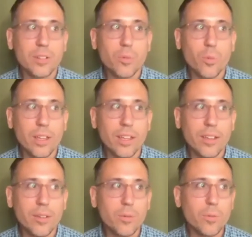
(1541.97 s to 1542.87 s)
we
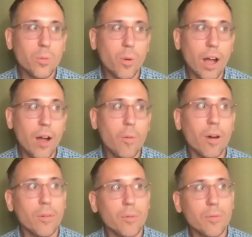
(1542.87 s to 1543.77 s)

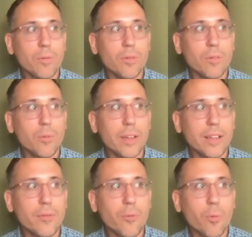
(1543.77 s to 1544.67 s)

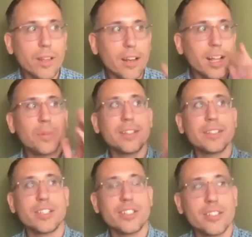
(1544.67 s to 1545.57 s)
did a couple of
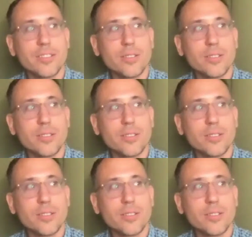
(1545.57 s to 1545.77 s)
decisions.